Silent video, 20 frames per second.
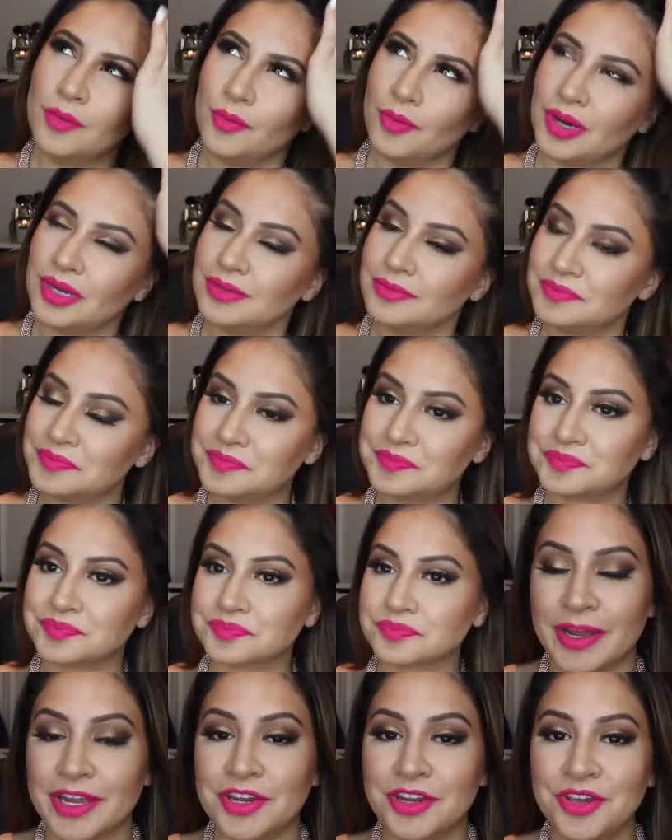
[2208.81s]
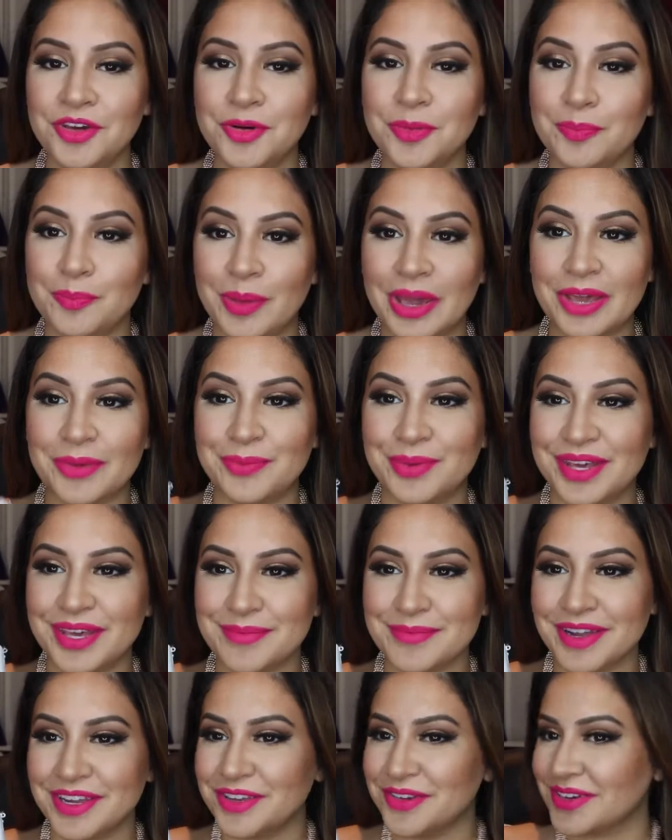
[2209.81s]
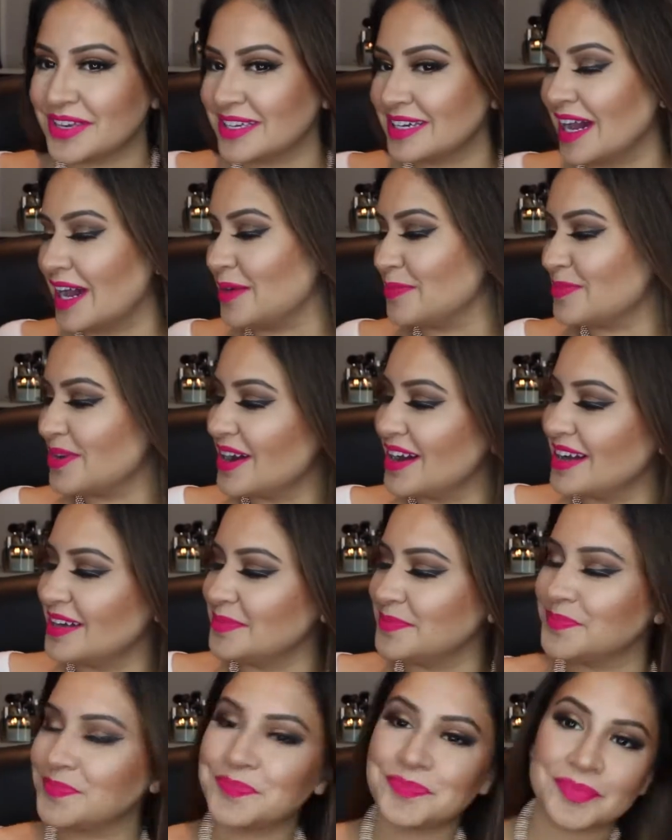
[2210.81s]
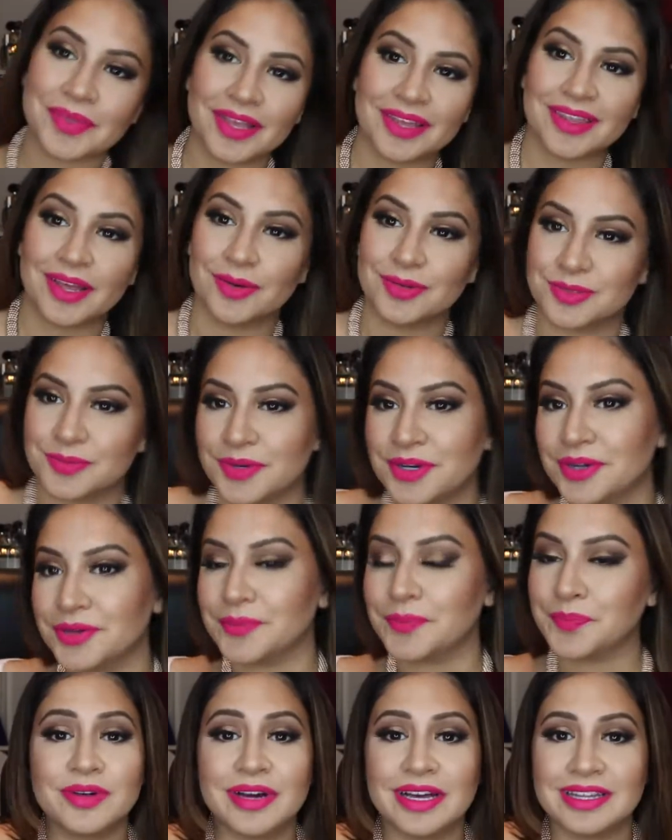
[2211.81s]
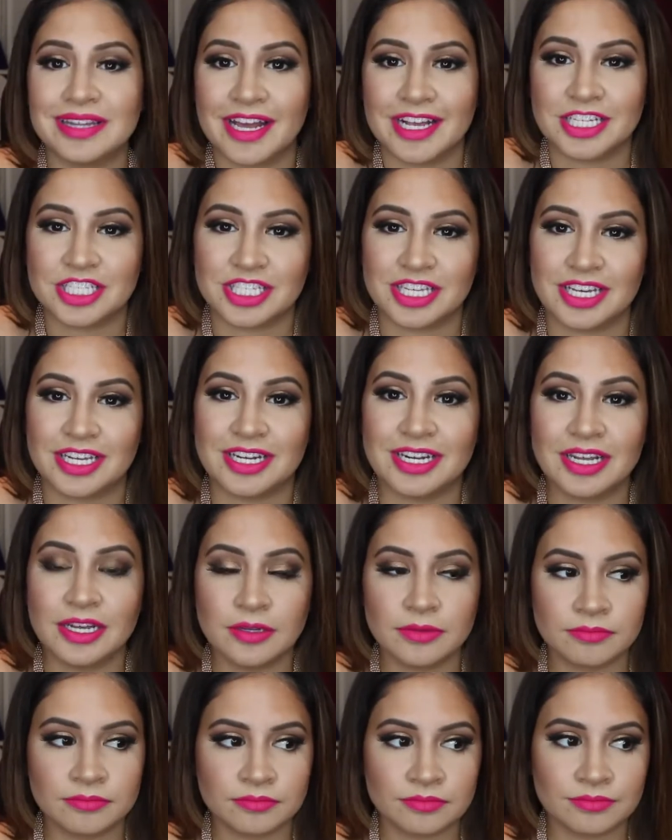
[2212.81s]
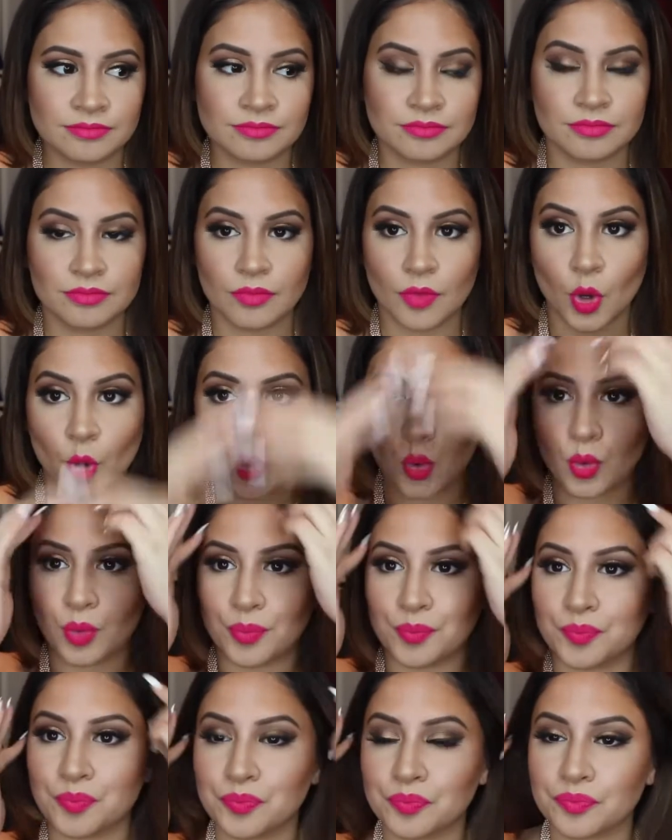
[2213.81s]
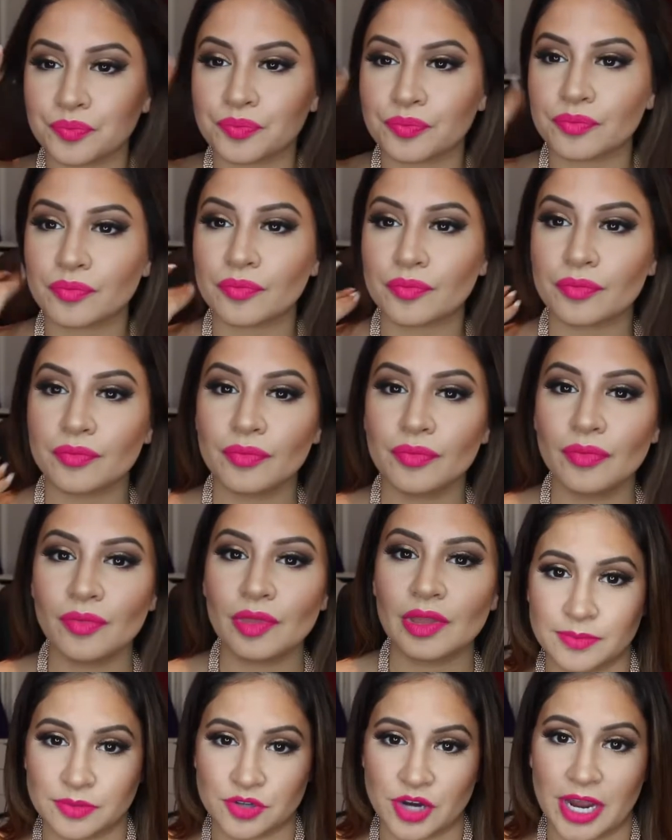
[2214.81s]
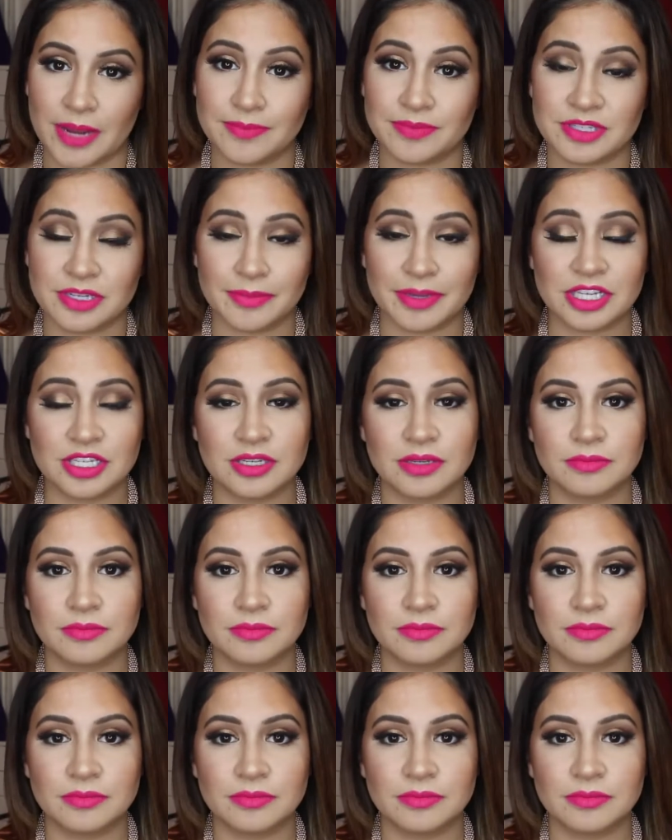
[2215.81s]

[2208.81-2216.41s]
What? My new camera. That was weird. Collection. Ooh. Subscribe to my